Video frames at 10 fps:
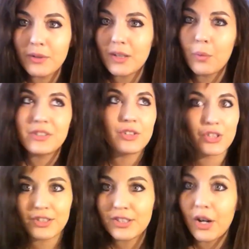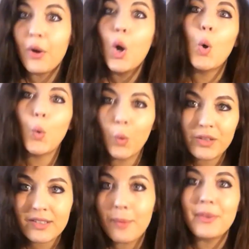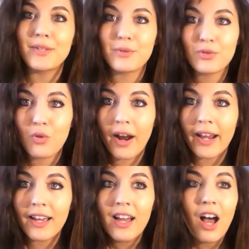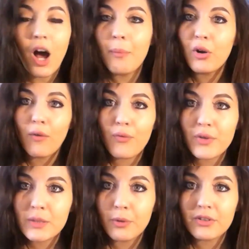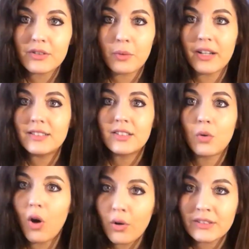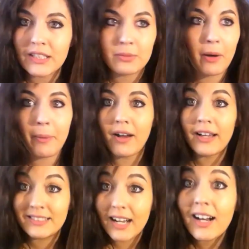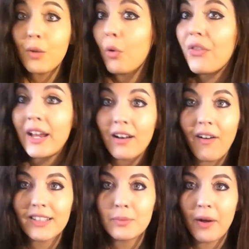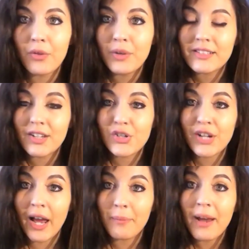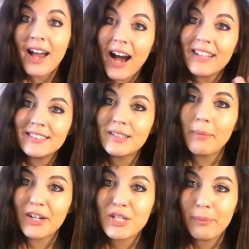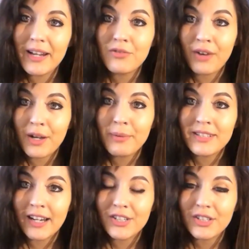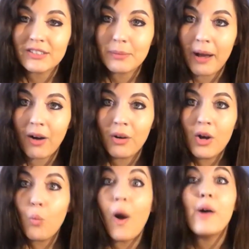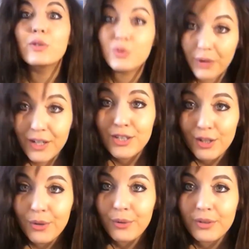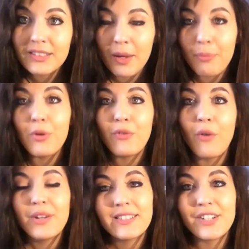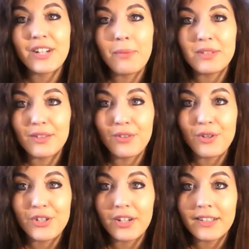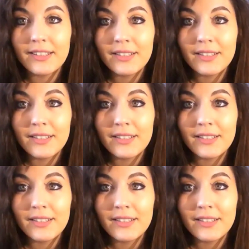So it wasn't just, you know, awesome, this was great. A lot of the respondents went into quite a lot of detail about exactly what they liked about the research game, and some actually made recommendations about what else we could do to improve our research games in the future.